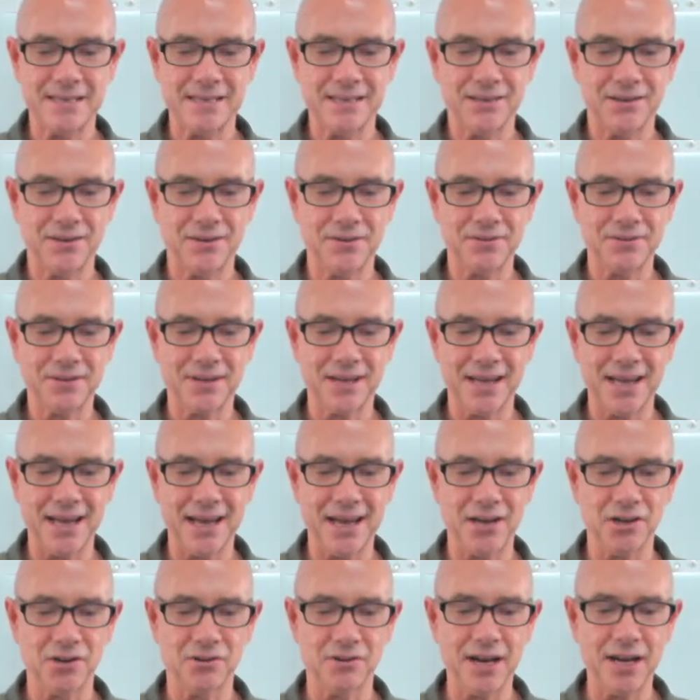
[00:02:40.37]

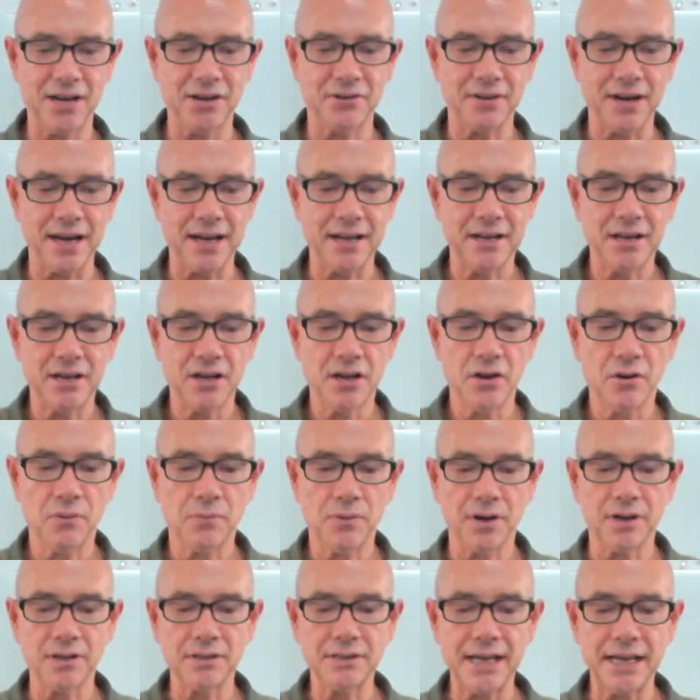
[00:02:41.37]
Okay, great, great.
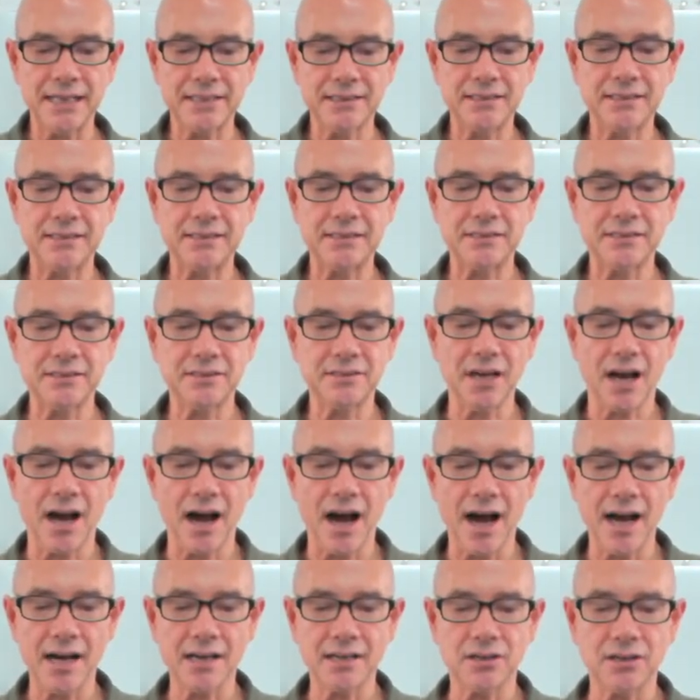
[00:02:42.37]
Well, let's
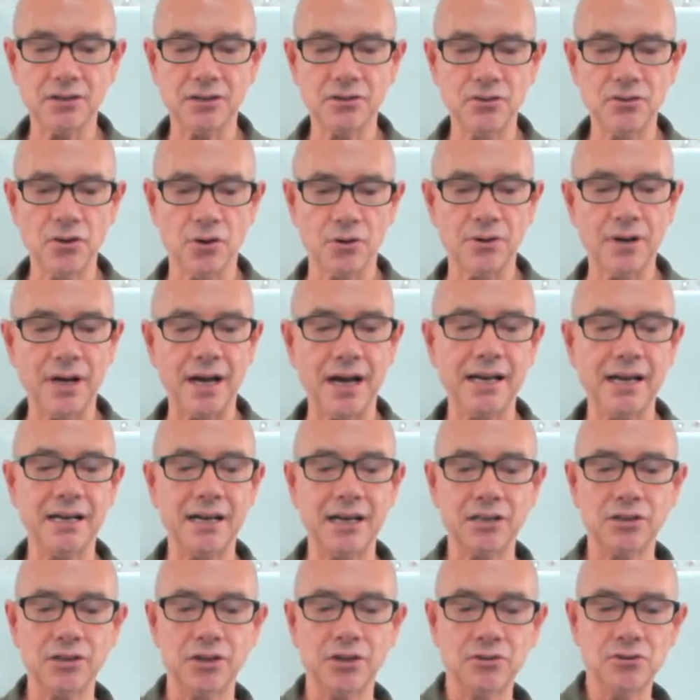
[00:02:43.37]
talk. Nora,
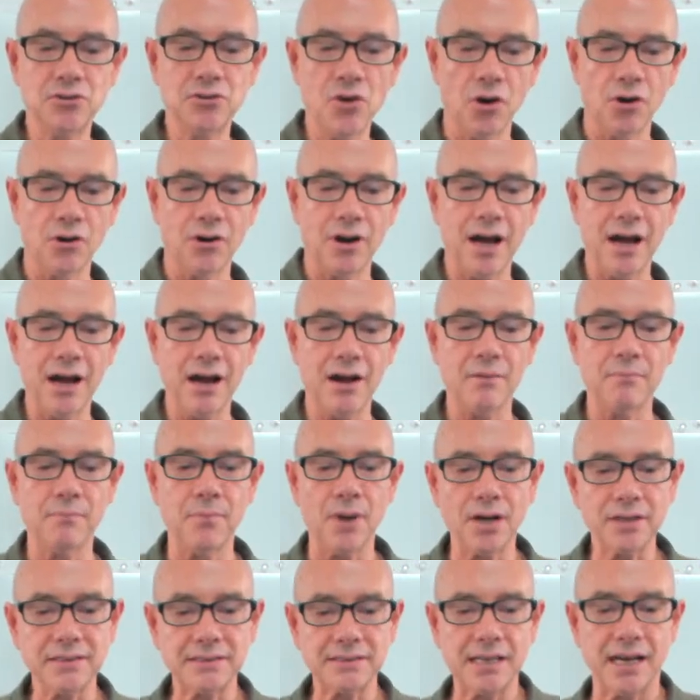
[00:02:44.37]
hello, Nora.
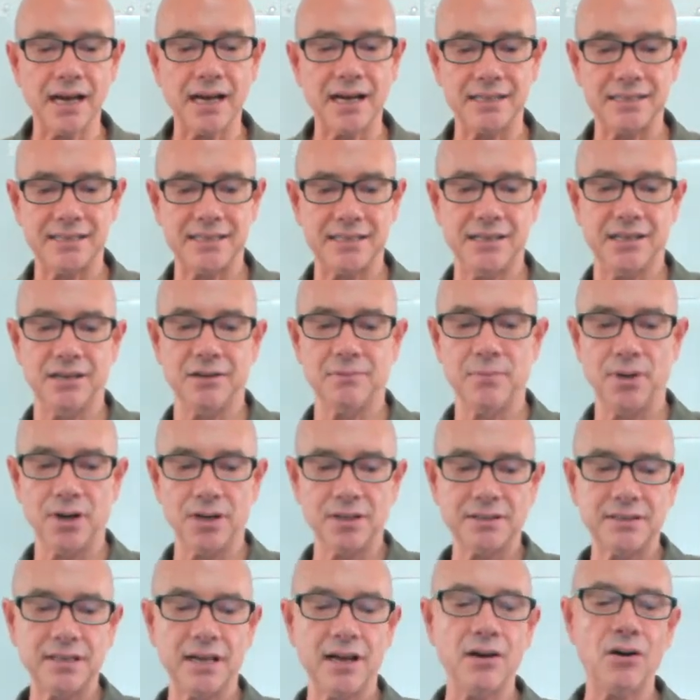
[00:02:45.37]
Marta is here.
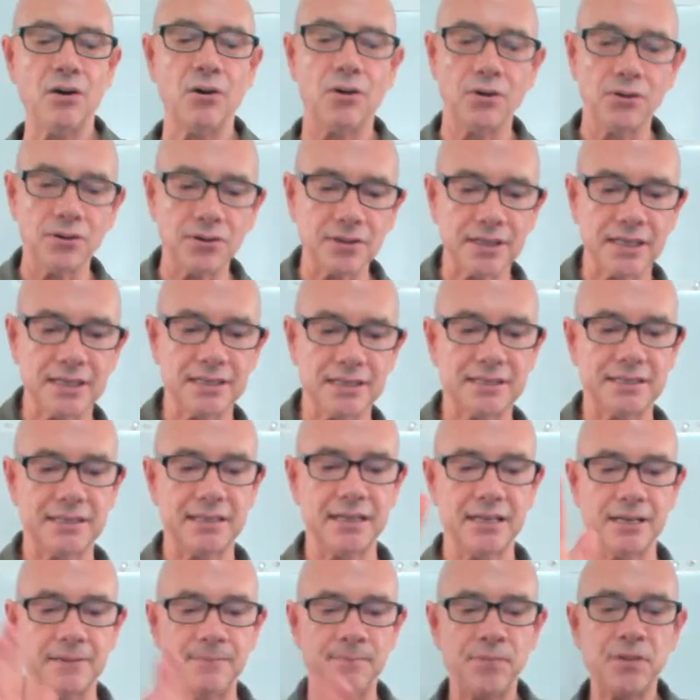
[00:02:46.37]
Marta, Olga's
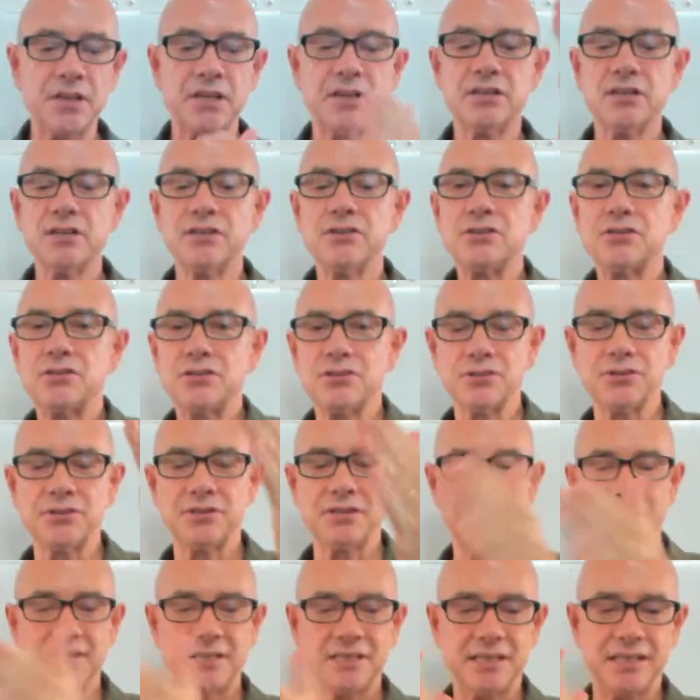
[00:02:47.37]
here.
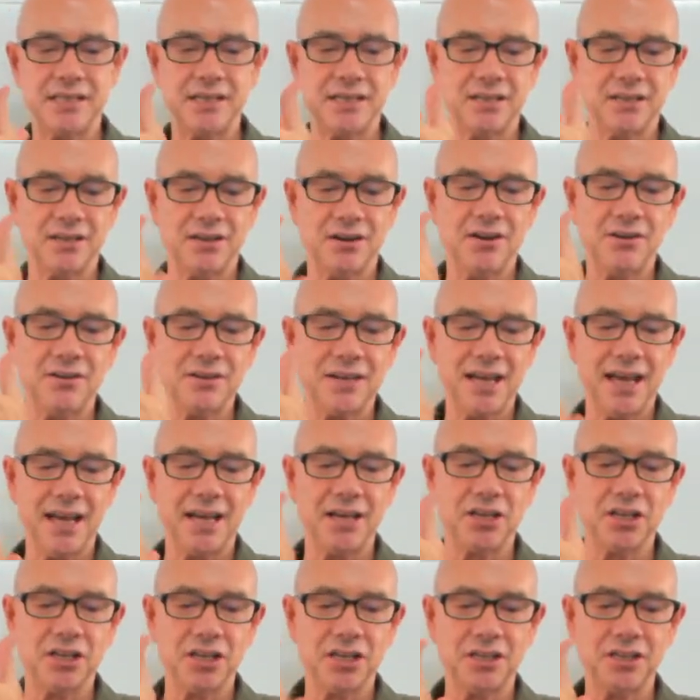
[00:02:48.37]
Susan's here.
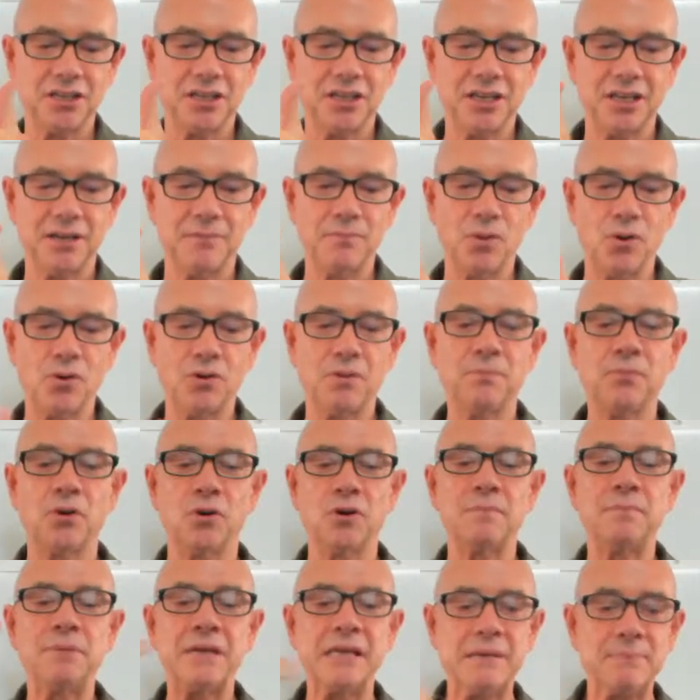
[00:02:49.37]
Okay, good, good. More and
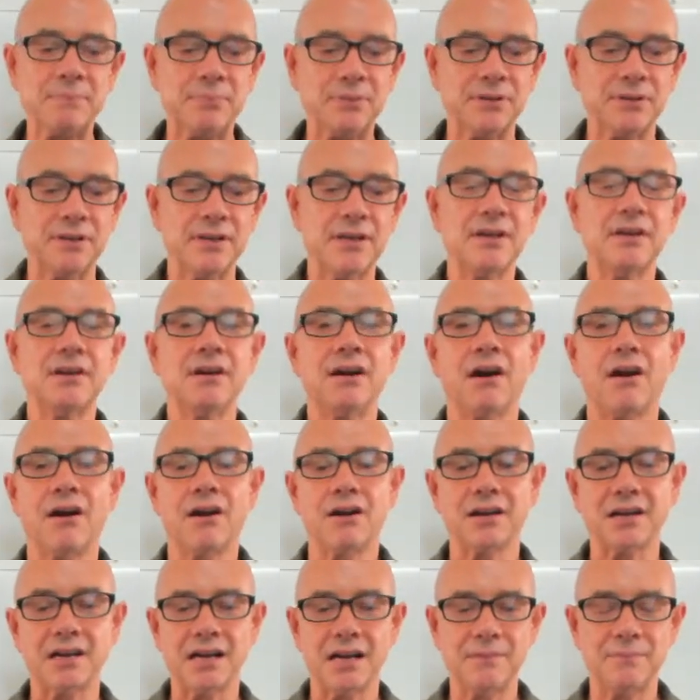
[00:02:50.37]
more people
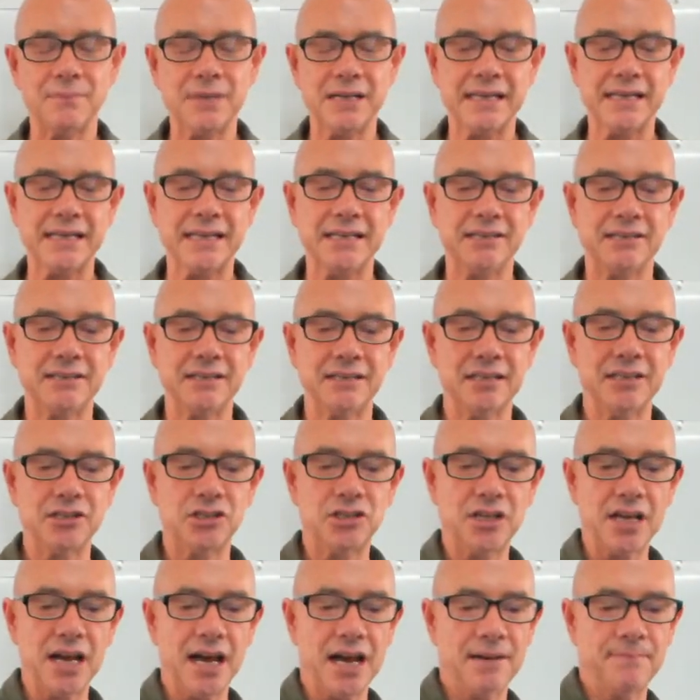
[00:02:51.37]
are coming into the
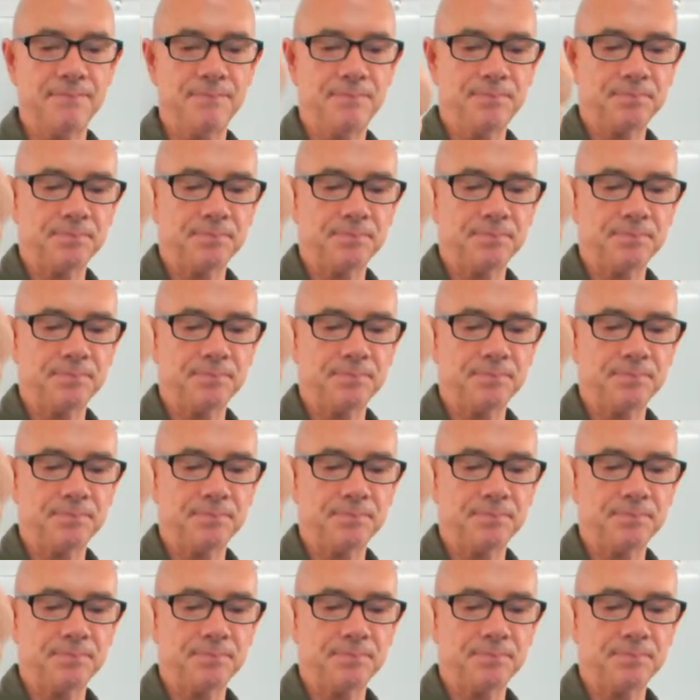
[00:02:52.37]
chat.